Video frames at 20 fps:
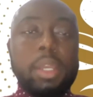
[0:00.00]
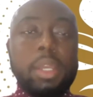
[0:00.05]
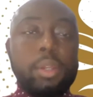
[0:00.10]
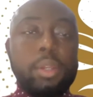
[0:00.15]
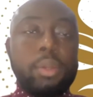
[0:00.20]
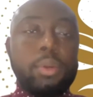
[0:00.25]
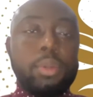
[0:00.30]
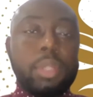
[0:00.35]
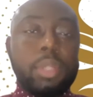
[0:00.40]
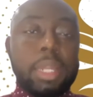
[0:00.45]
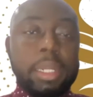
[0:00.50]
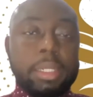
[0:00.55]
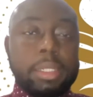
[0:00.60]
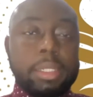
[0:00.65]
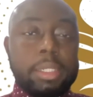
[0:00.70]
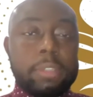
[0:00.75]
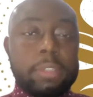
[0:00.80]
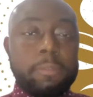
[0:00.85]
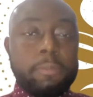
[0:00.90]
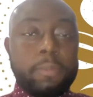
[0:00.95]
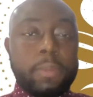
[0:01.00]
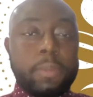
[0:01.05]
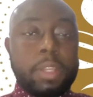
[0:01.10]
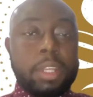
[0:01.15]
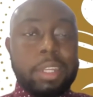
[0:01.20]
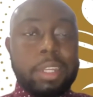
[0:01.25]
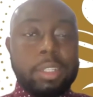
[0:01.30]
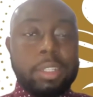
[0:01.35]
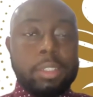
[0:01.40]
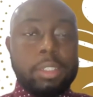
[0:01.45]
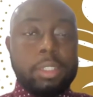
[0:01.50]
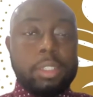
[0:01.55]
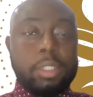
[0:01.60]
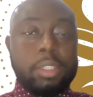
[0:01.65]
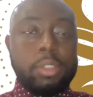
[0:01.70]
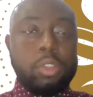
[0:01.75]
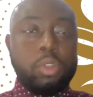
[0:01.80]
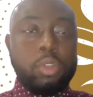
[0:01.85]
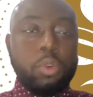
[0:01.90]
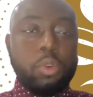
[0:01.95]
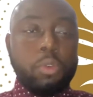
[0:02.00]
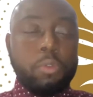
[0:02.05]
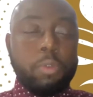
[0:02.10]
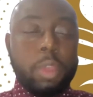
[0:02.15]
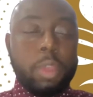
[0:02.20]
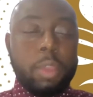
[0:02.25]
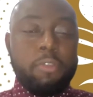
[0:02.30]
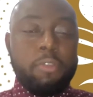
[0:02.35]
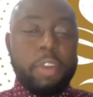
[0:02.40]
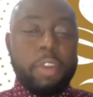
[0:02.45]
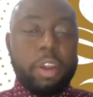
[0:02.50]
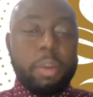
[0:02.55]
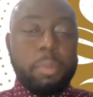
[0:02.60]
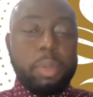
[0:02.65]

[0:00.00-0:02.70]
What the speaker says: That is, very